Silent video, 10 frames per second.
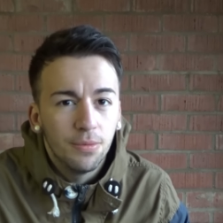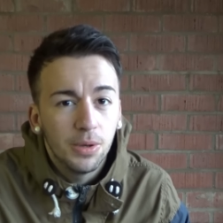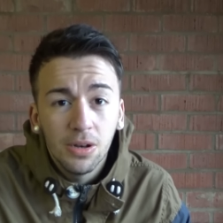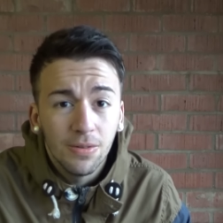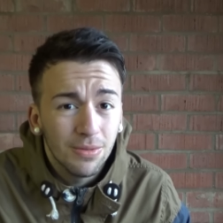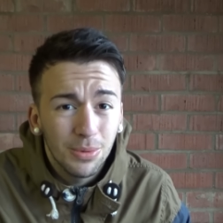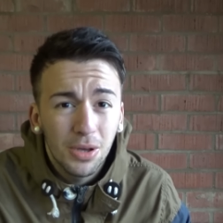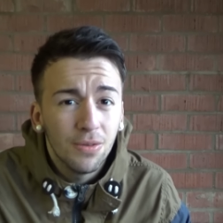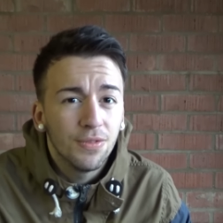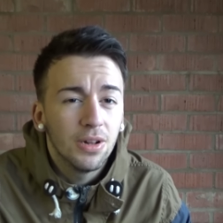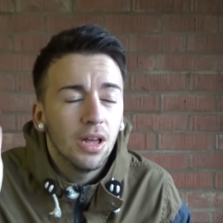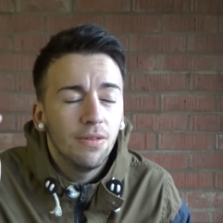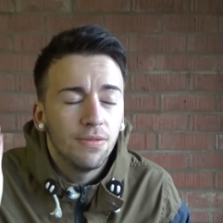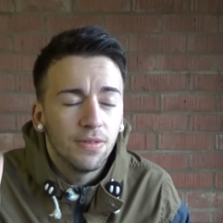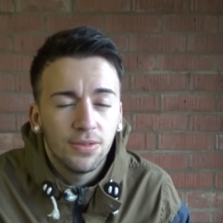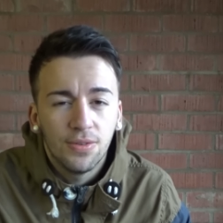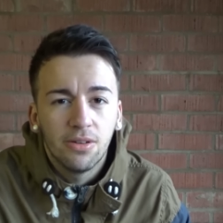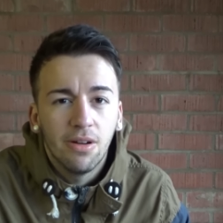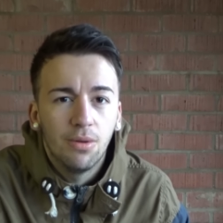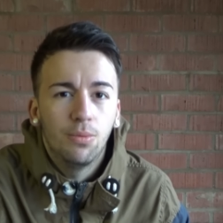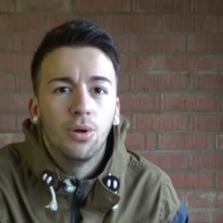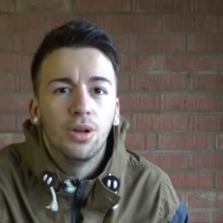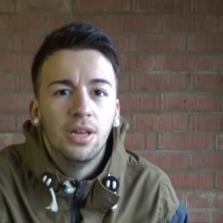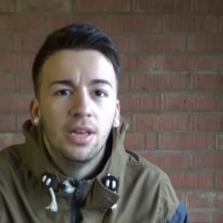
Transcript: We couldn't for the life of us figure out what